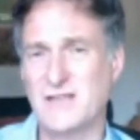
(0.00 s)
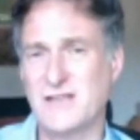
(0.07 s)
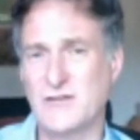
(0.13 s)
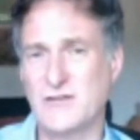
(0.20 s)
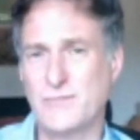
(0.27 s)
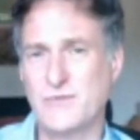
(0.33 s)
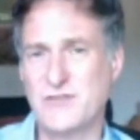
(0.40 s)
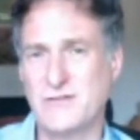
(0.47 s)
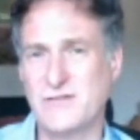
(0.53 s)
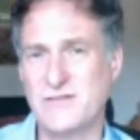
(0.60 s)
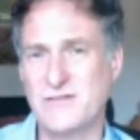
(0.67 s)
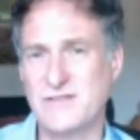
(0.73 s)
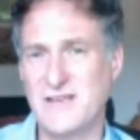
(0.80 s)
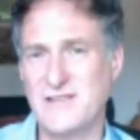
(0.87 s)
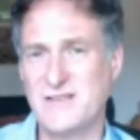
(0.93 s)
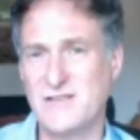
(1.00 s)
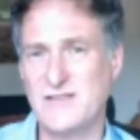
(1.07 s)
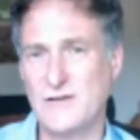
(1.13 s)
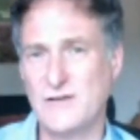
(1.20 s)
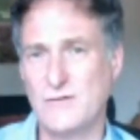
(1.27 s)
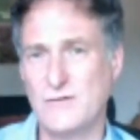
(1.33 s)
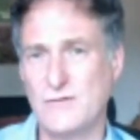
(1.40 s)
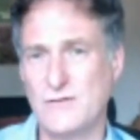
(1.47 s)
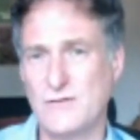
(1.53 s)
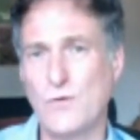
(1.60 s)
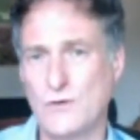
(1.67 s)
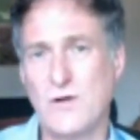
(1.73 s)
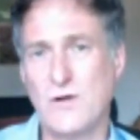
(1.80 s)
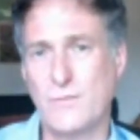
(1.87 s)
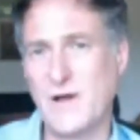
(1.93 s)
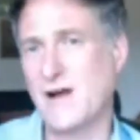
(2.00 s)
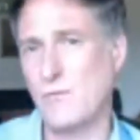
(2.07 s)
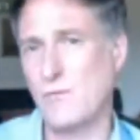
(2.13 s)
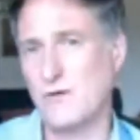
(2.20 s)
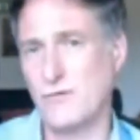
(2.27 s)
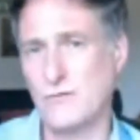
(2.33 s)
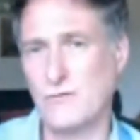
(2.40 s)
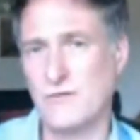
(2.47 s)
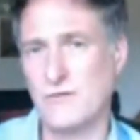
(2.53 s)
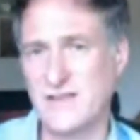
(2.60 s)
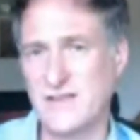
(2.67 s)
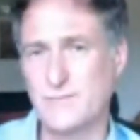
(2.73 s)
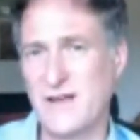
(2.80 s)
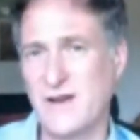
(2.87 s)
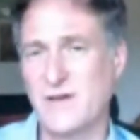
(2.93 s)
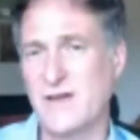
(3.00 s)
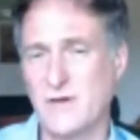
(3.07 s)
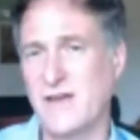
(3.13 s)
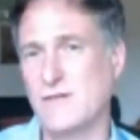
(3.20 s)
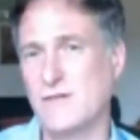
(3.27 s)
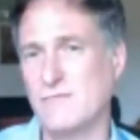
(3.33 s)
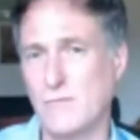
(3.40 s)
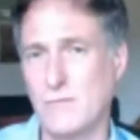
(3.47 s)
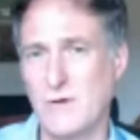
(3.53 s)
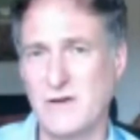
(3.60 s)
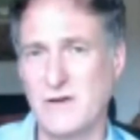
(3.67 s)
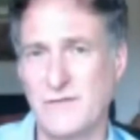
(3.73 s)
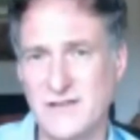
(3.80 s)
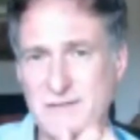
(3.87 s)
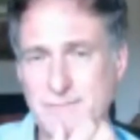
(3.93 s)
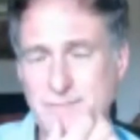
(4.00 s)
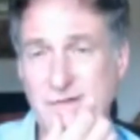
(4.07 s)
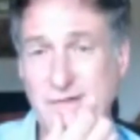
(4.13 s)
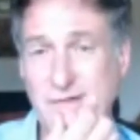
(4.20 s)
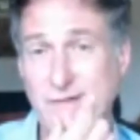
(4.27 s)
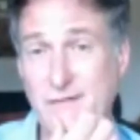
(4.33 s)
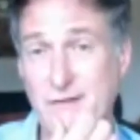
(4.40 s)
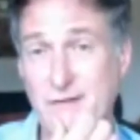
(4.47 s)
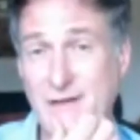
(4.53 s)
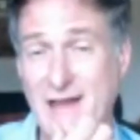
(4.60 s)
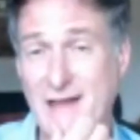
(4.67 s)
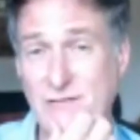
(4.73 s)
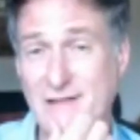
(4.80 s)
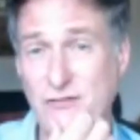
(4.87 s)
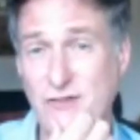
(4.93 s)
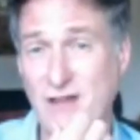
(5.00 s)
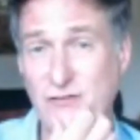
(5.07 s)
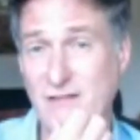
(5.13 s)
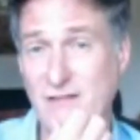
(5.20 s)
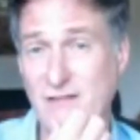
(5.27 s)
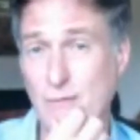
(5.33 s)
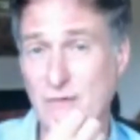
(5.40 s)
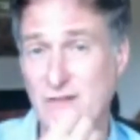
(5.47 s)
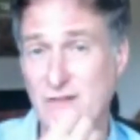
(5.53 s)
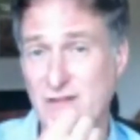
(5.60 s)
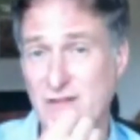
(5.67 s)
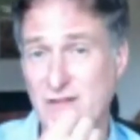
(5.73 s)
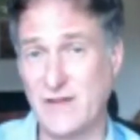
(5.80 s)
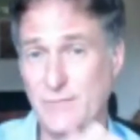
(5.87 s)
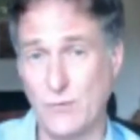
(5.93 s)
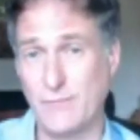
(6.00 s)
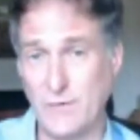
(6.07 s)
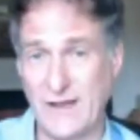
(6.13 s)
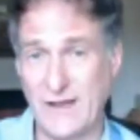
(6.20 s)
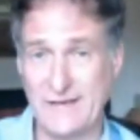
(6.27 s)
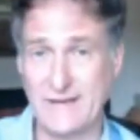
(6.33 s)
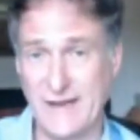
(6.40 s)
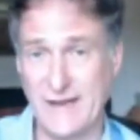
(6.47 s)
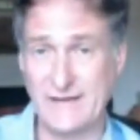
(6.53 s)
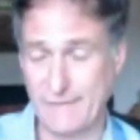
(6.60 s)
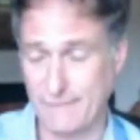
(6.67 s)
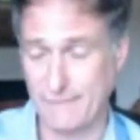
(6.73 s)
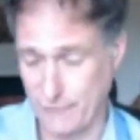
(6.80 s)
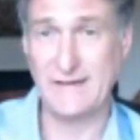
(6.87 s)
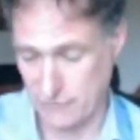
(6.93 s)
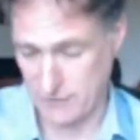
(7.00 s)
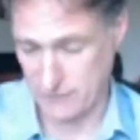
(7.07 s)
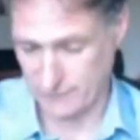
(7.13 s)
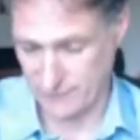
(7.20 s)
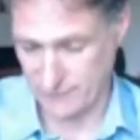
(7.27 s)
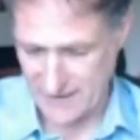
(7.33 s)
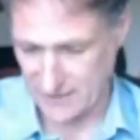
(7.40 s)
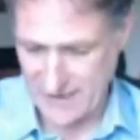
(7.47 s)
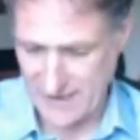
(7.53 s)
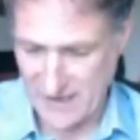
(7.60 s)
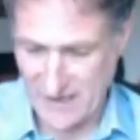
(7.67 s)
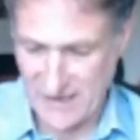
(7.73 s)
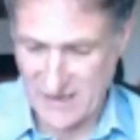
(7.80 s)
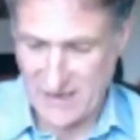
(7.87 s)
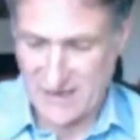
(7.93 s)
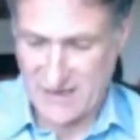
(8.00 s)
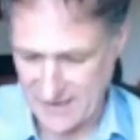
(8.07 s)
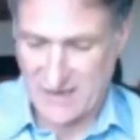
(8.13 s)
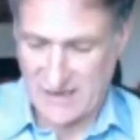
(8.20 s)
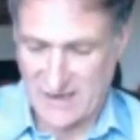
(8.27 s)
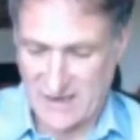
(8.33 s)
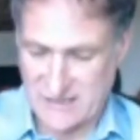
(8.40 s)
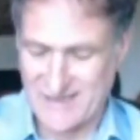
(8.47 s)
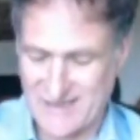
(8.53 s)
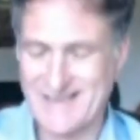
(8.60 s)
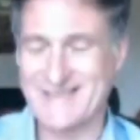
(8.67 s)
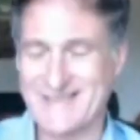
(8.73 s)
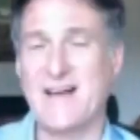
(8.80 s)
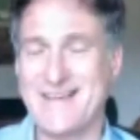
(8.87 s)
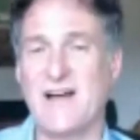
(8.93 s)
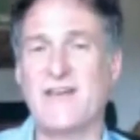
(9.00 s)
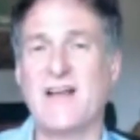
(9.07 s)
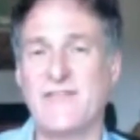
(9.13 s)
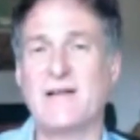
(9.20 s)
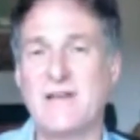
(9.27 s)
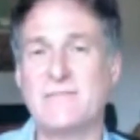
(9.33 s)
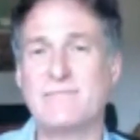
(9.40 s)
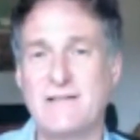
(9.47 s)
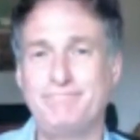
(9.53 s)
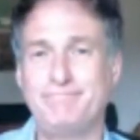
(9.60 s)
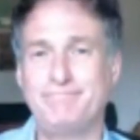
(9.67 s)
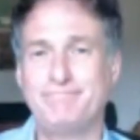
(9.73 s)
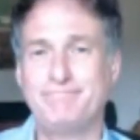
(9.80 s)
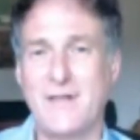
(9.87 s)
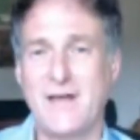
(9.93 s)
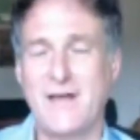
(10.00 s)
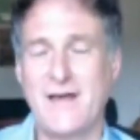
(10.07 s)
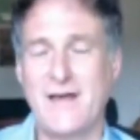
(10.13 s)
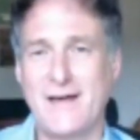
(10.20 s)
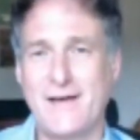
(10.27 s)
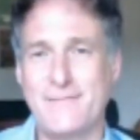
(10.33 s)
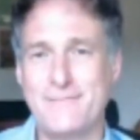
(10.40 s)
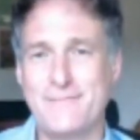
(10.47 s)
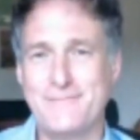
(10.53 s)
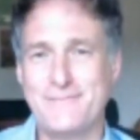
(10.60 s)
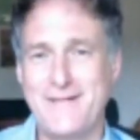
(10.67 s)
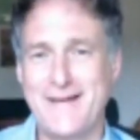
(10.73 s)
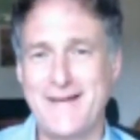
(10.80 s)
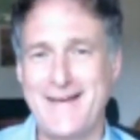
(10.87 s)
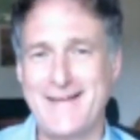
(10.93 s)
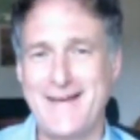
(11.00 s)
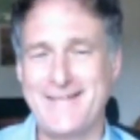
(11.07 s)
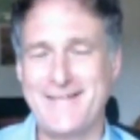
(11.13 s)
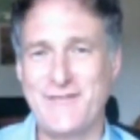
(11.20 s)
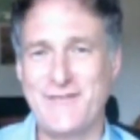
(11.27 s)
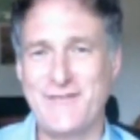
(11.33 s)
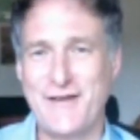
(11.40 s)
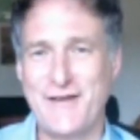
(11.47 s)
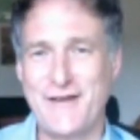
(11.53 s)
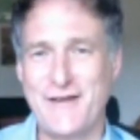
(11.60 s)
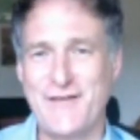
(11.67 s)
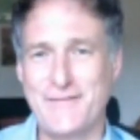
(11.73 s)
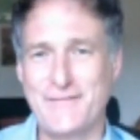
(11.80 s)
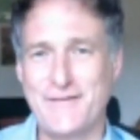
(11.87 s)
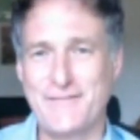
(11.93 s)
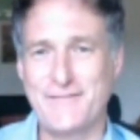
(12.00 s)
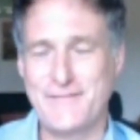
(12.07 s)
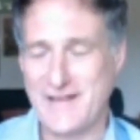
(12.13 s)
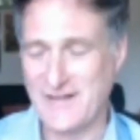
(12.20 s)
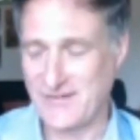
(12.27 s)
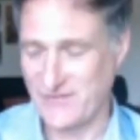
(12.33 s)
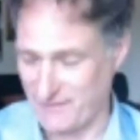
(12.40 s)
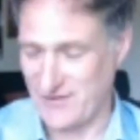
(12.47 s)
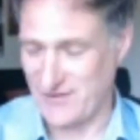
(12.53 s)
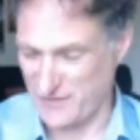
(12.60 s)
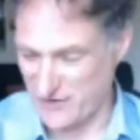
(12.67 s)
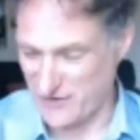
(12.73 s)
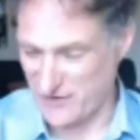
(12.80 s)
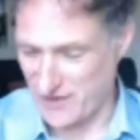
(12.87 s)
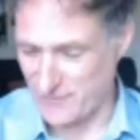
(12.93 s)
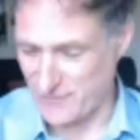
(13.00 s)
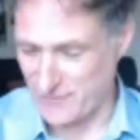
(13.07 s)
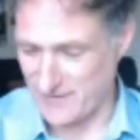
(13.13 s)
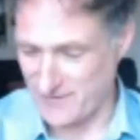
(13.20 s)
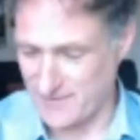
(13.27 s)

It's an opportunity to talk about what you're an expert in or a wonderful experience you've had and share that with other people in Link for Growth. So that's it. I think I'm done. And that's it for this show.